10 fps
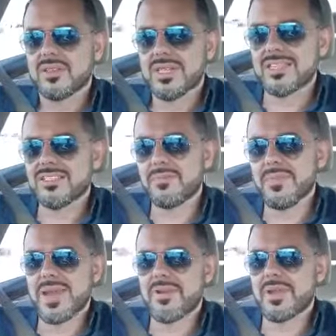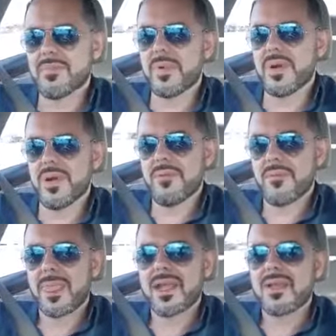That's very important.
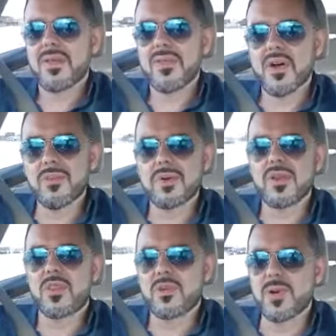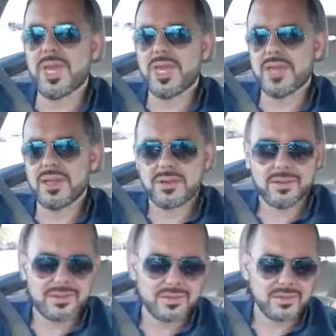Number three,
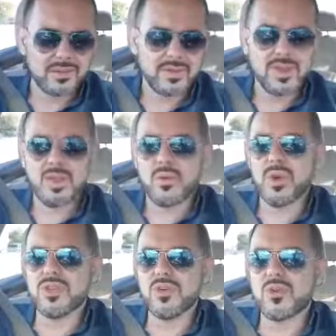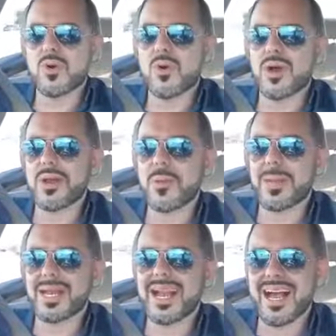when you do an
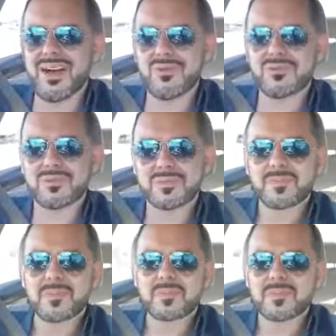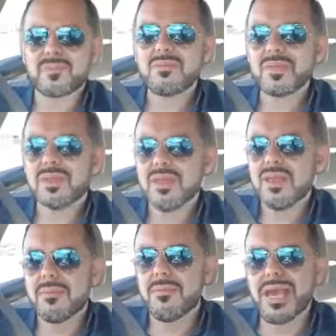open house,
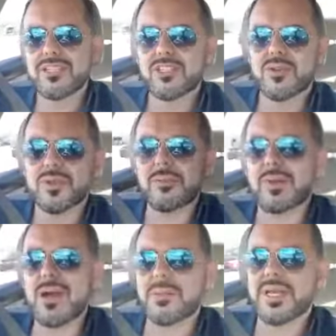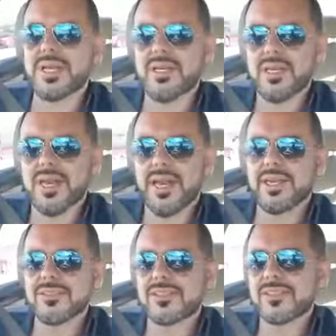make sure the property
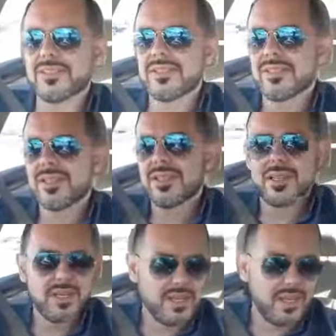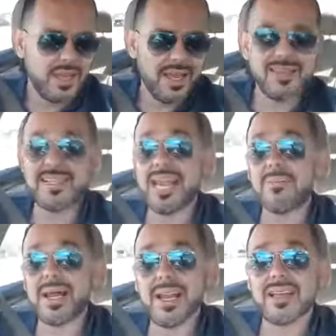is in the
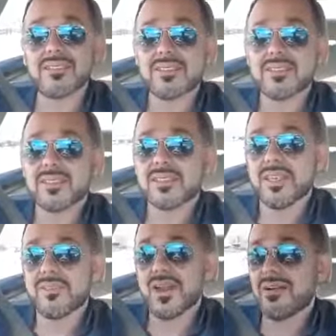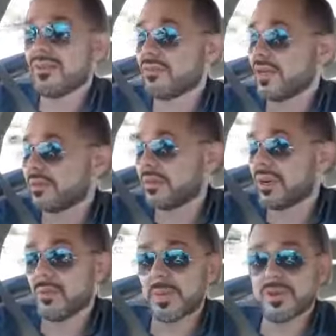MLS, if you have a realtor
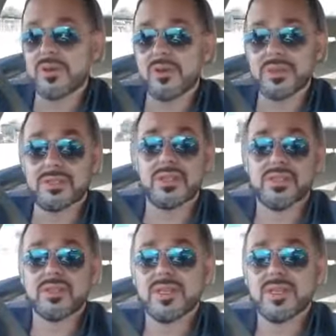helping you, obviously.